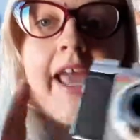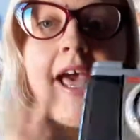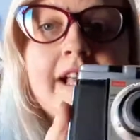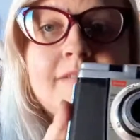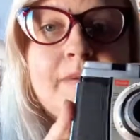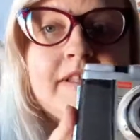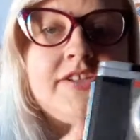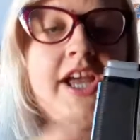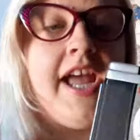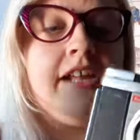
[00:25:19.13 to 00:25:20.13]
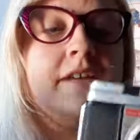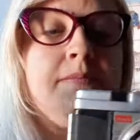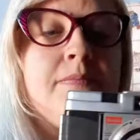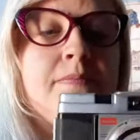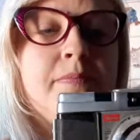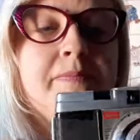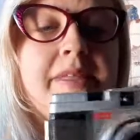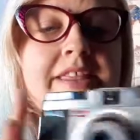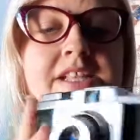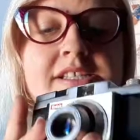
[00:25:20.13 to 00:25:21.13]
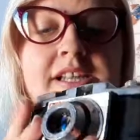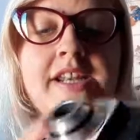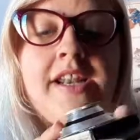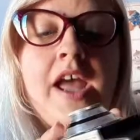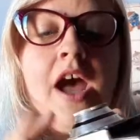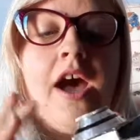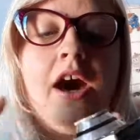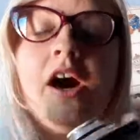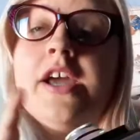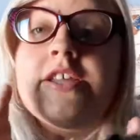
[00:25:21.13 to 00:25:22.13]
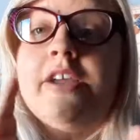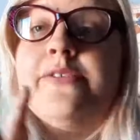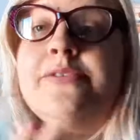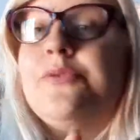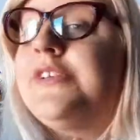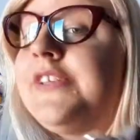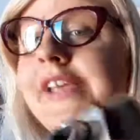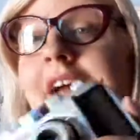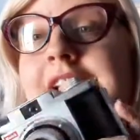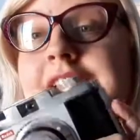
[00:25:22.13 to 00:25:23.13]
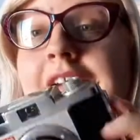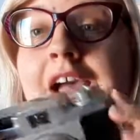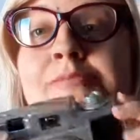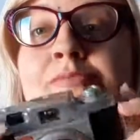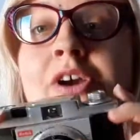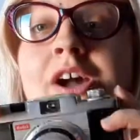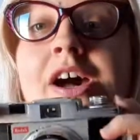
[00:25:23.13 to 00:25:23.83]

it has been checked, but this didn't. I don't want it as a camera.